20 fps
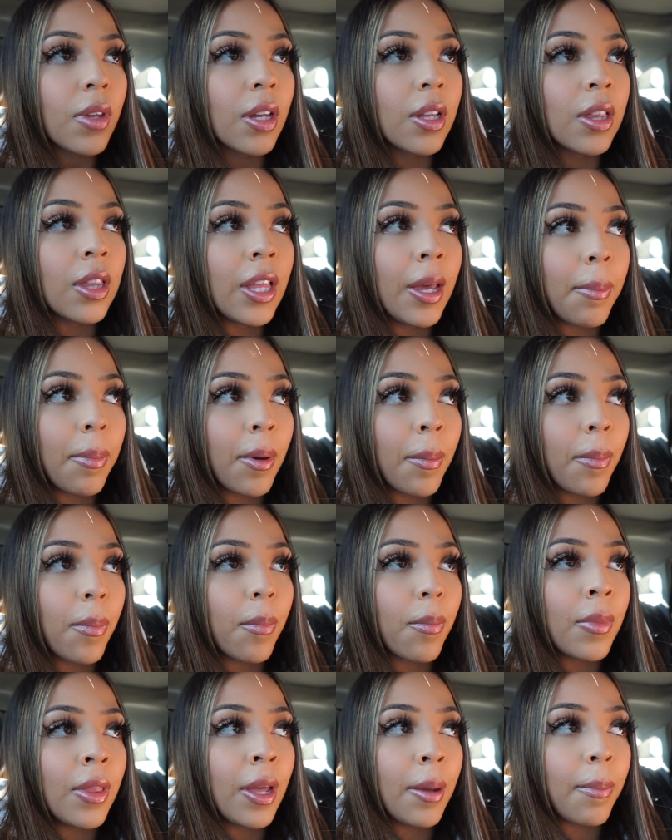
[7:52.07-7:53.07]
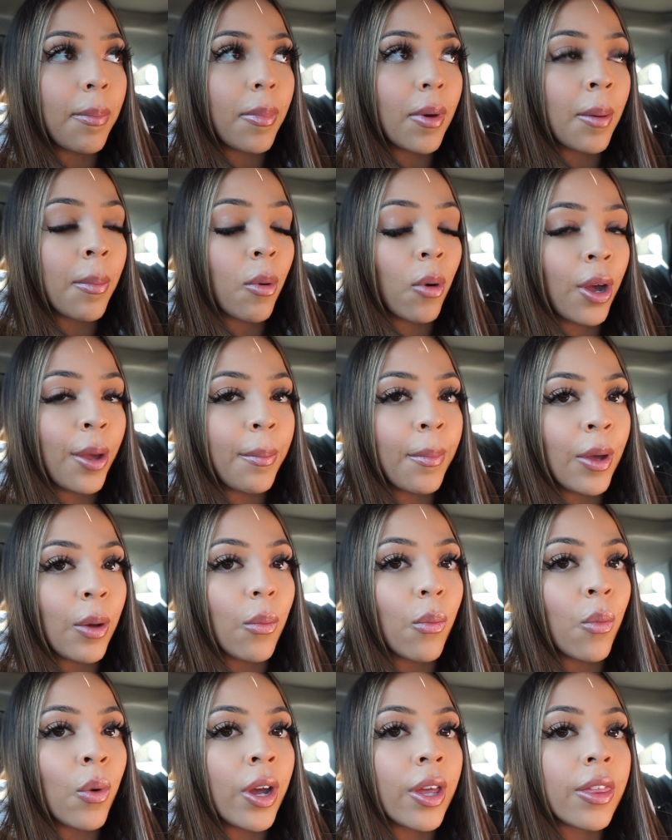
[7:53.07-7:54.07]
lip lip
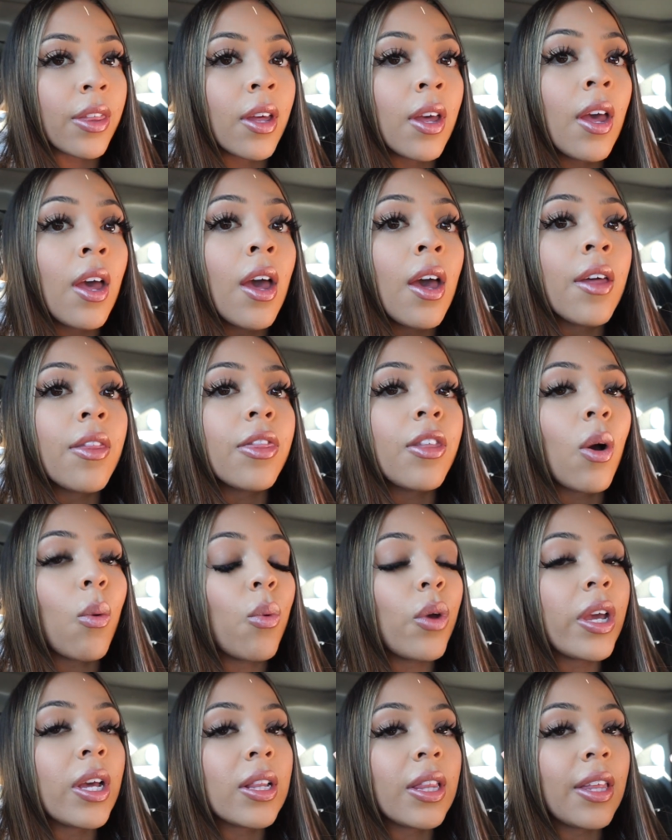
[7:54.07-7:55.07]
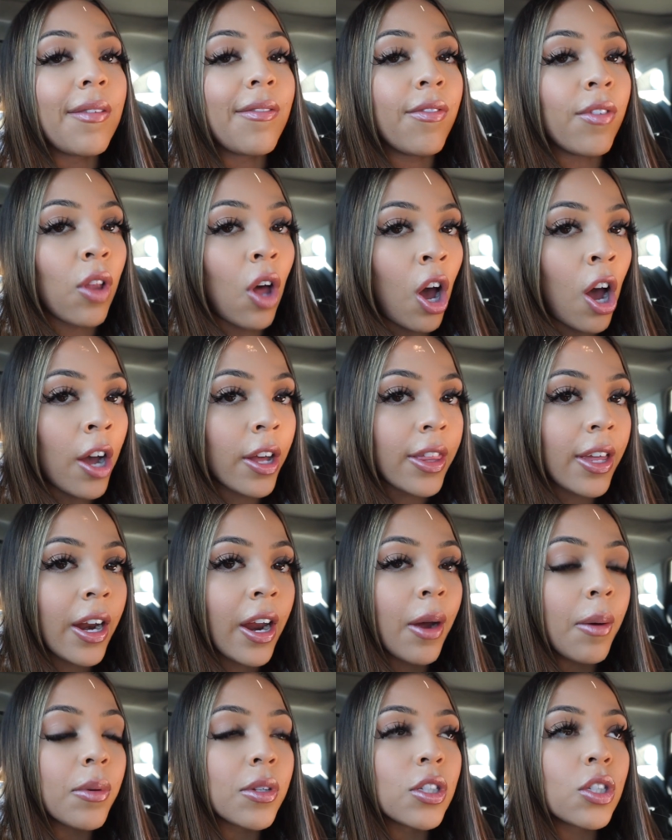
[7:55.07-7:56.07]
appointment with the weekly vlog that
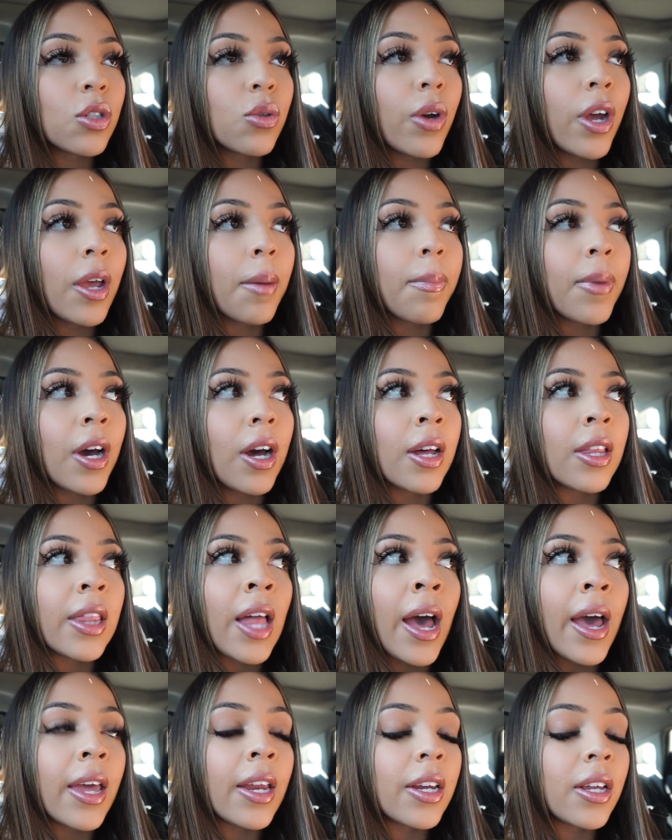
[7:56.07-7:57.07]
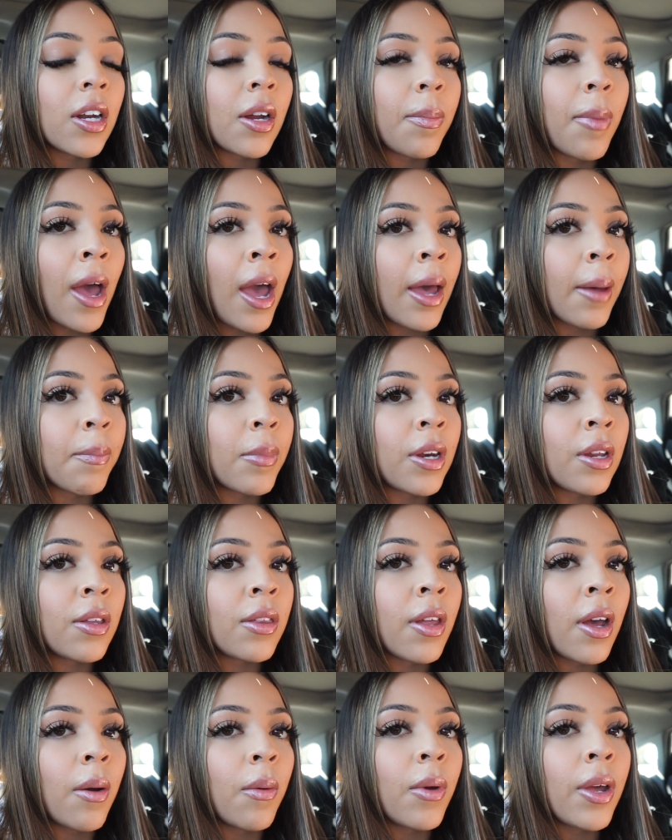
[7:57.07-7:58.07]
I was doing but a lot ended up happening
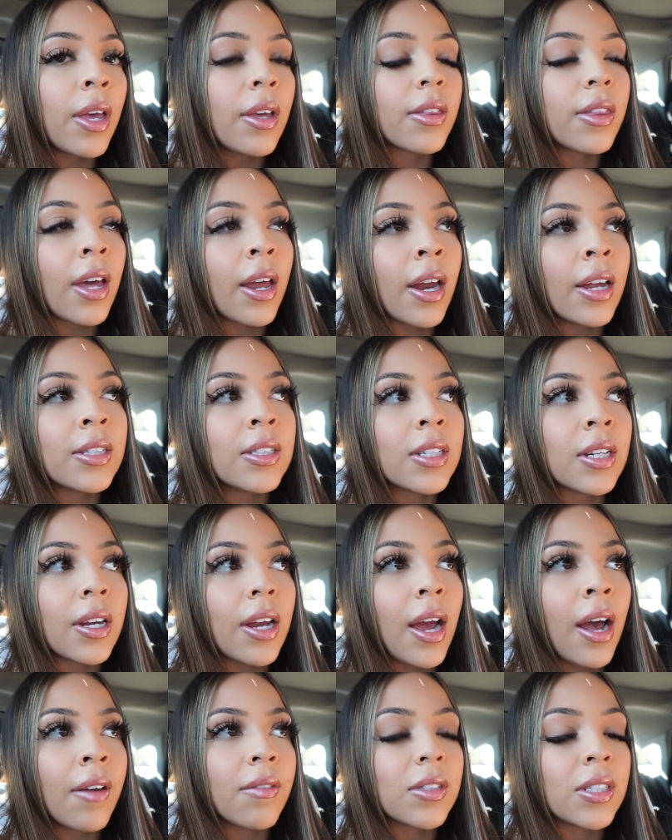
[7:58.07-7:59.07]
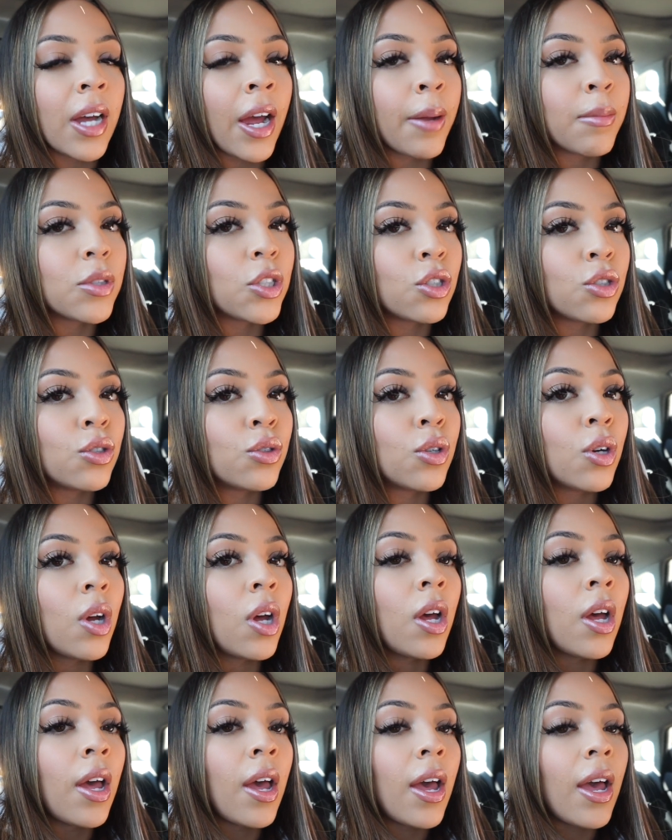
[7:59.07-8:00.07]
that week that I didn't have time to
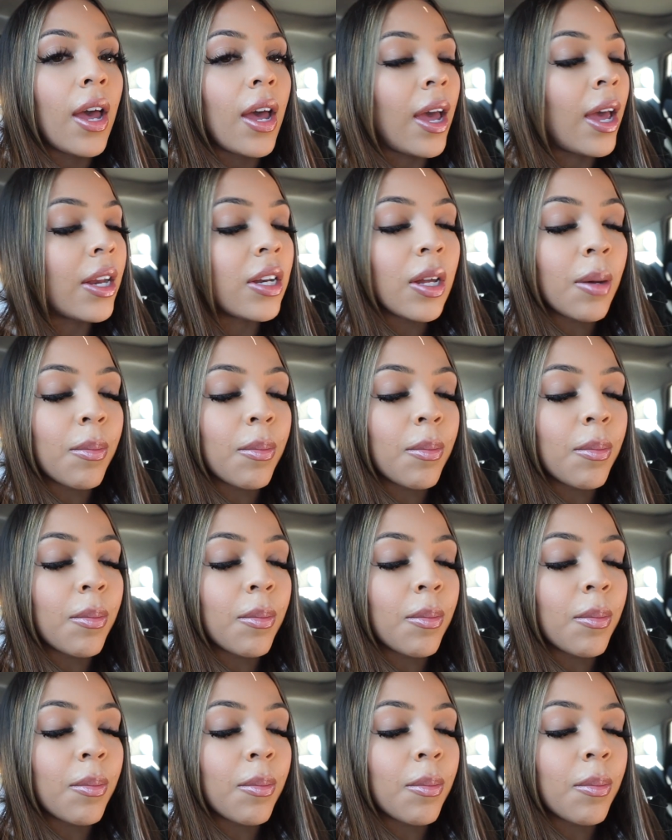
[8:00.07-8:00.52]
end